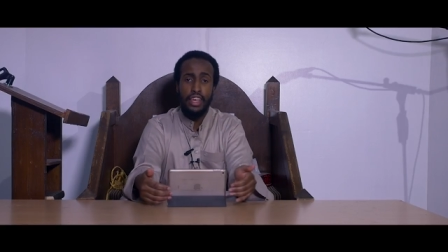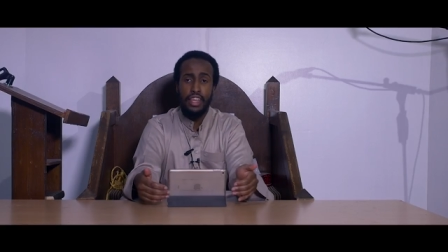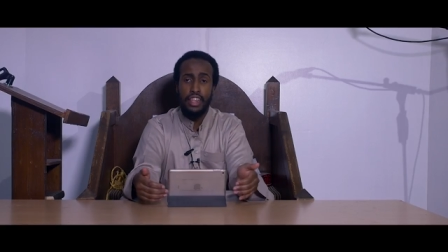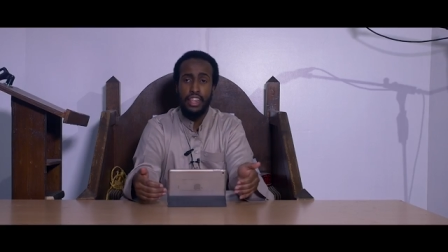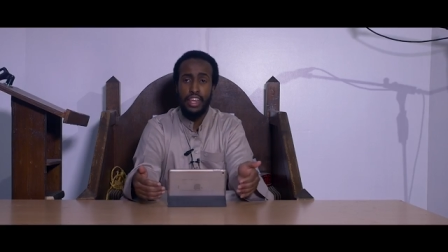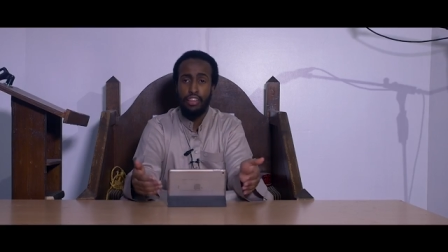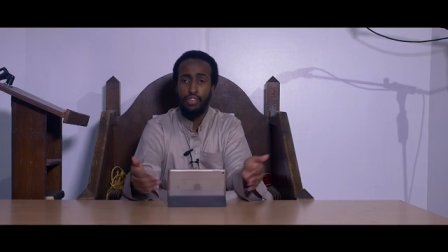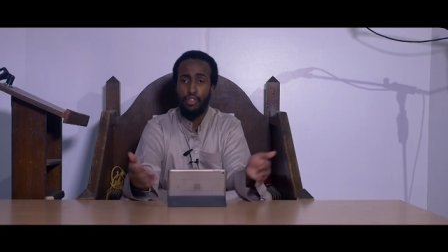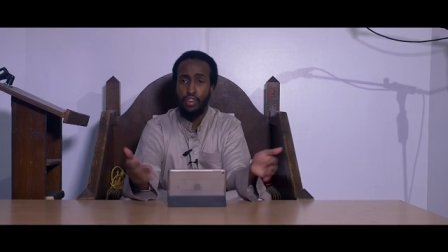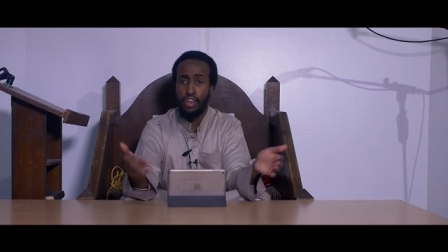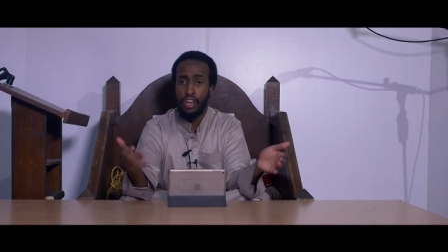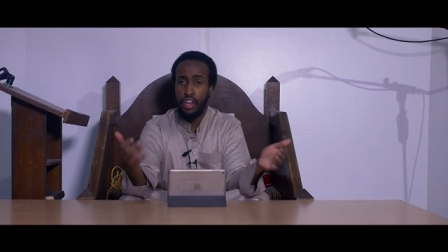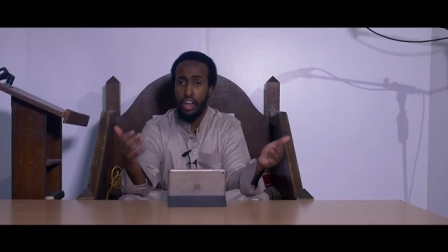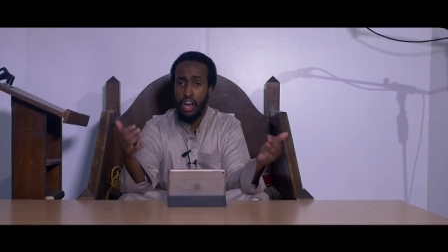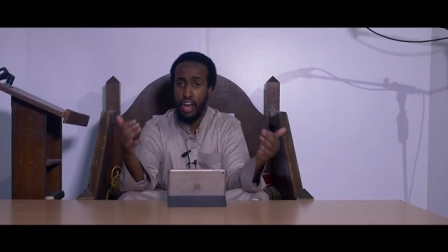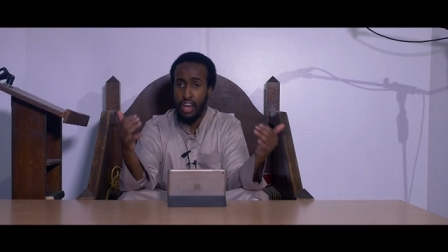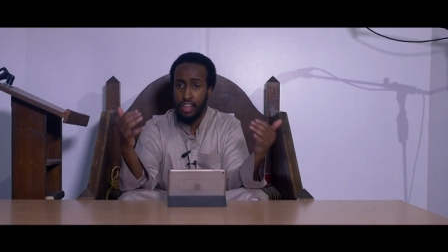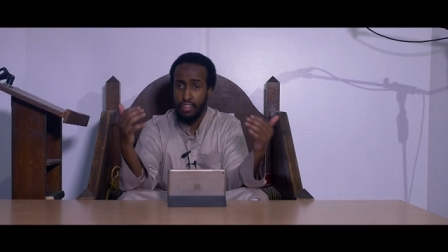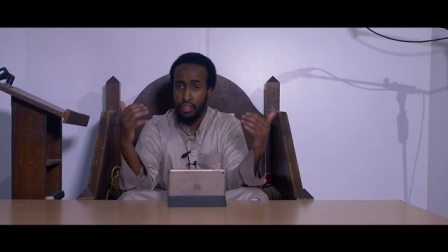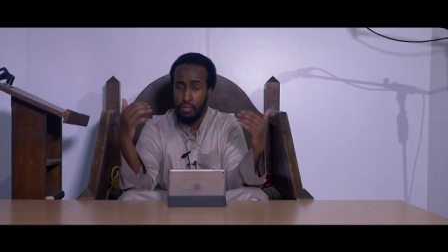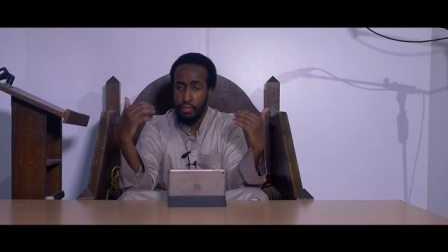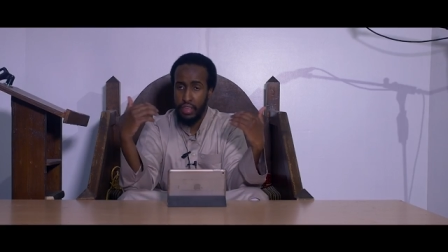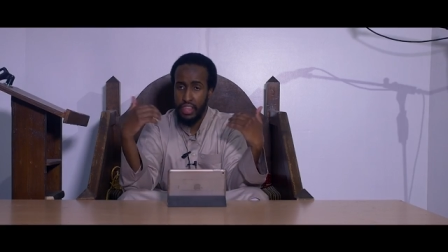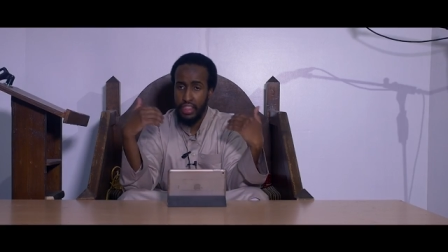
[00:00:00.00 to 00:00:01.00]
that you can
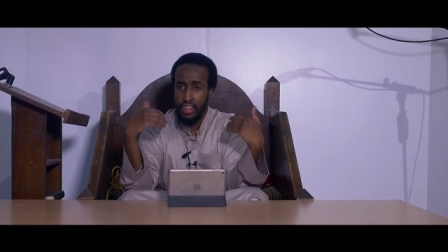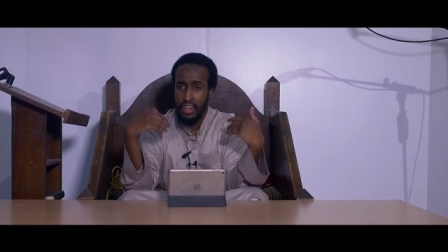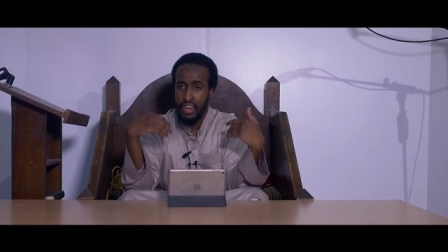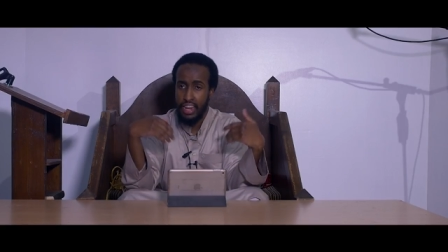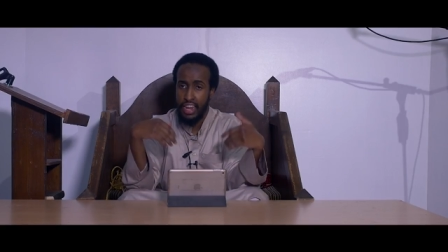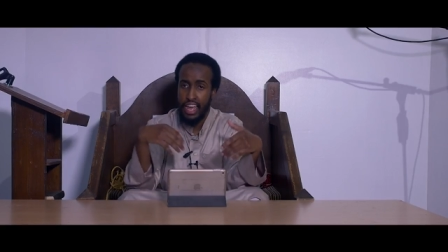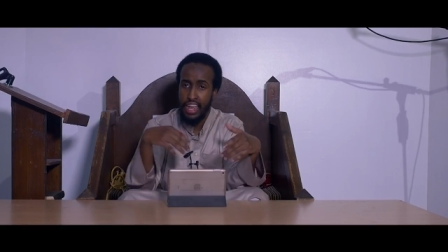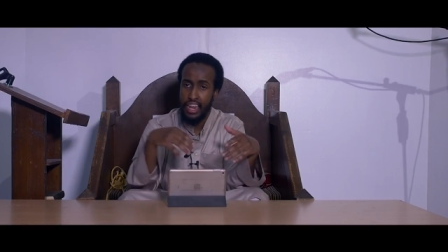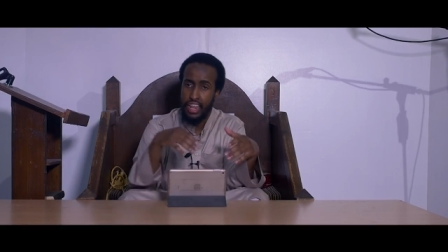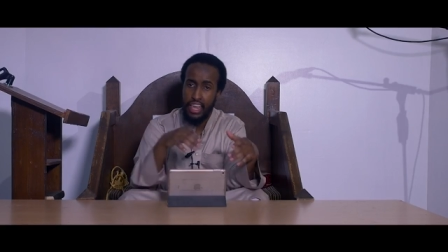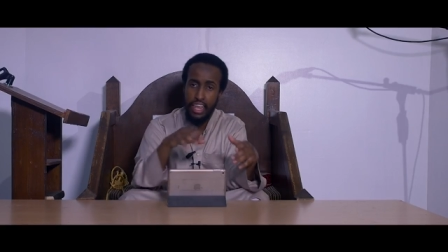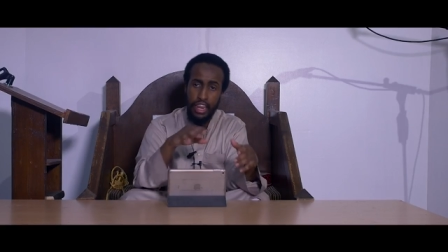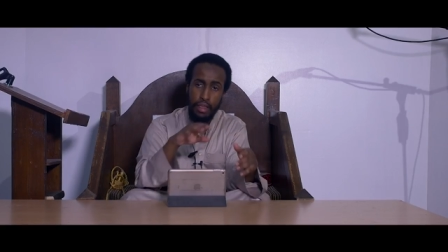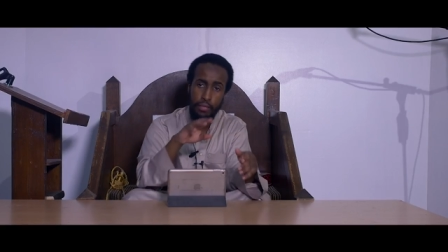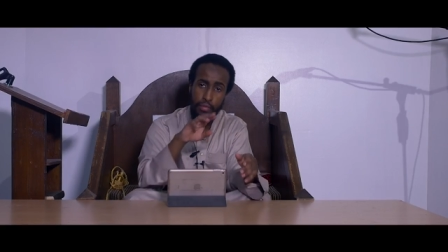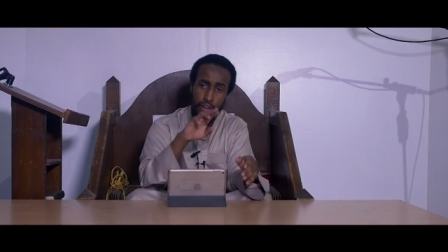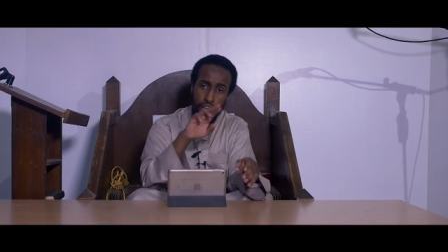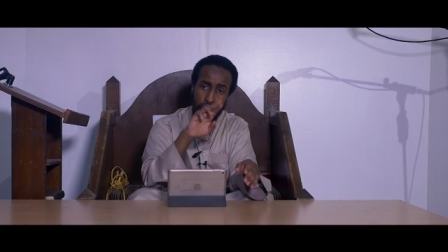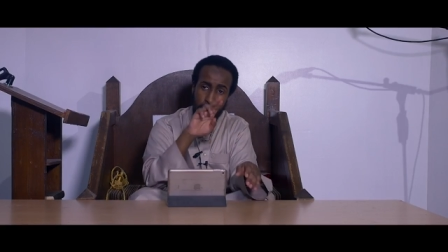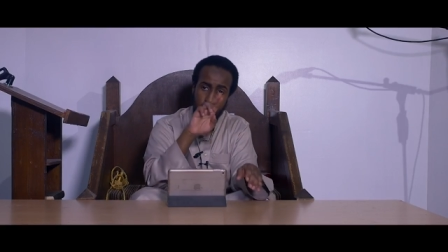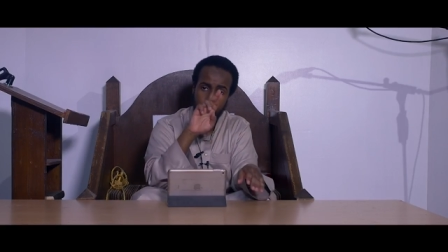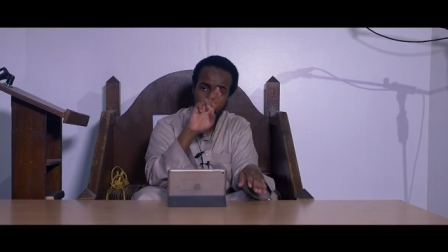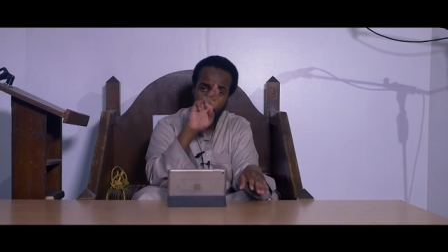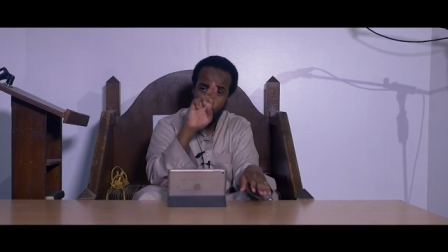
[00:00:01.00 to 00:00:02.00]
ask bi'idhnillah al-kareem
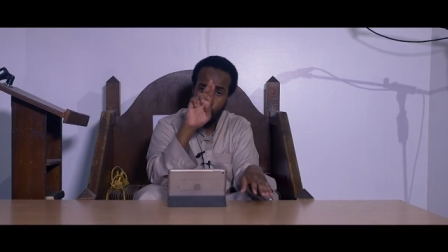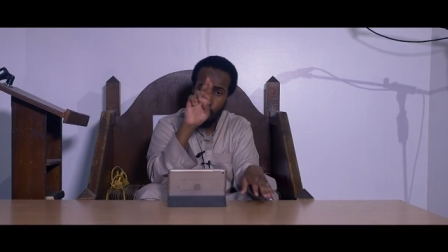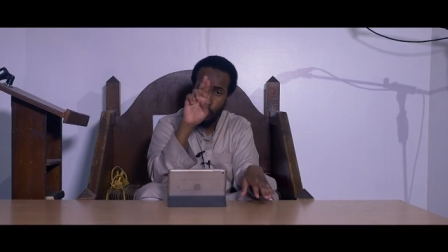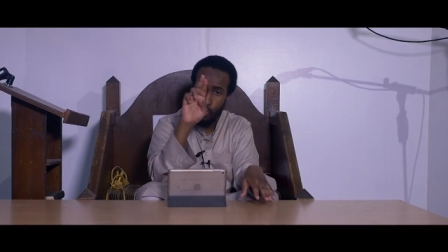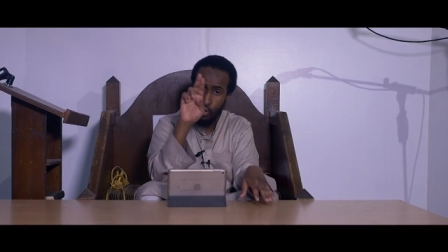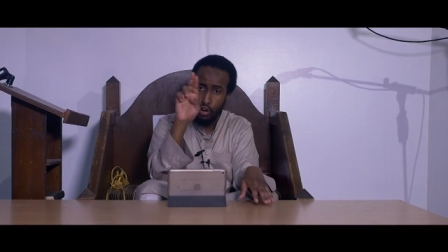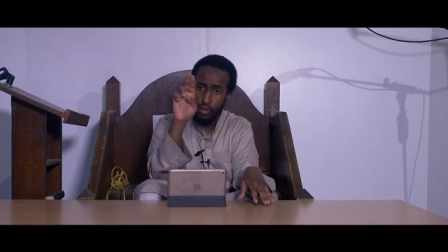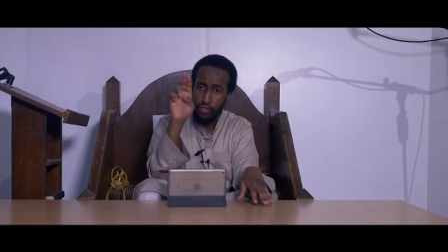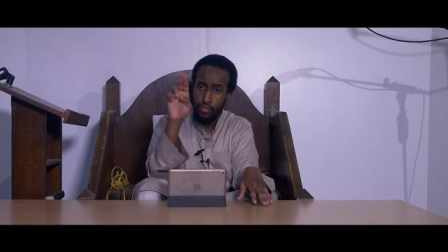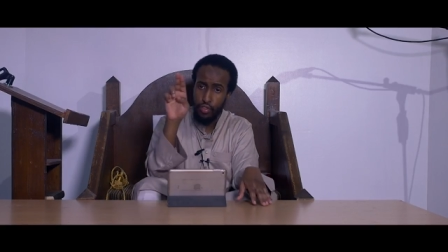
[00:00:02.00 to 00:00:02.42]
regarding all